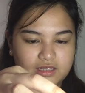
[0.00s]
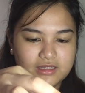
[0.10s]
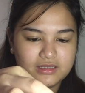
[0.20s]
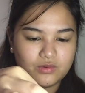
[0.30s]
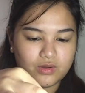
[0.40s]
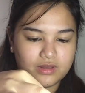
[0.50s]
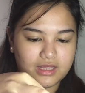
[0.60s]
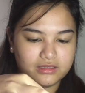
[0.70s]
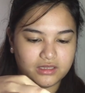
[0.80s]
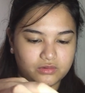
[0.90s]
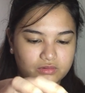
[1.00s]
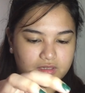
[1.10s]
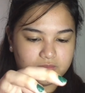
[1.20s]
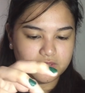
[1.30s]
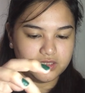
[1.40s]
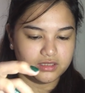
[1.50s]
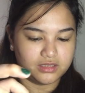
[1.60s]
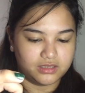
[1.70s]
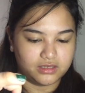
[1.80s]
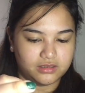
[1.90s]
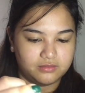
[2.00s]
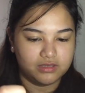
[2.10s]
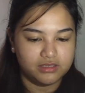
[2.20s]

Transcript: Yee, nawawala na yung lamig.